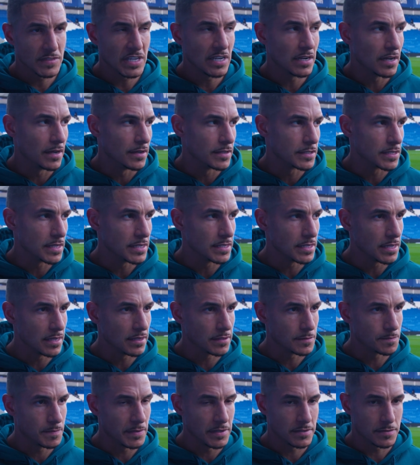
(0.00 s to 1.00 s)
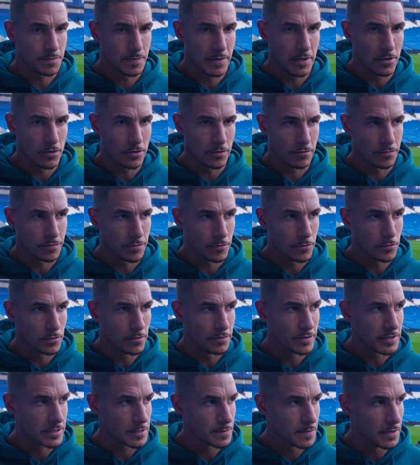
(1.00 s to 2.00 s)
You know, it's been long for all
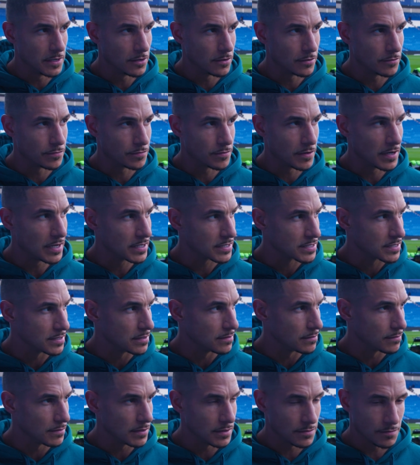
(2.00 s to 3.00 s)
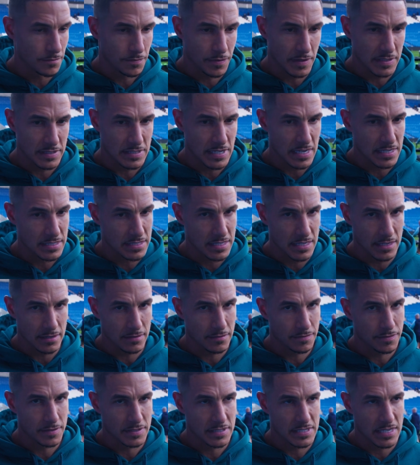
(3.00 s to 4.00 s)
of us, been long for us, and
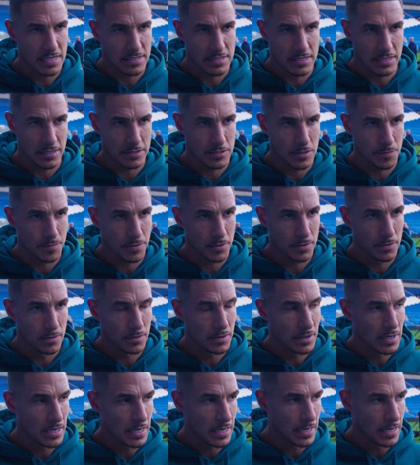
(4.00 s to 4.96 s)
fantastic support.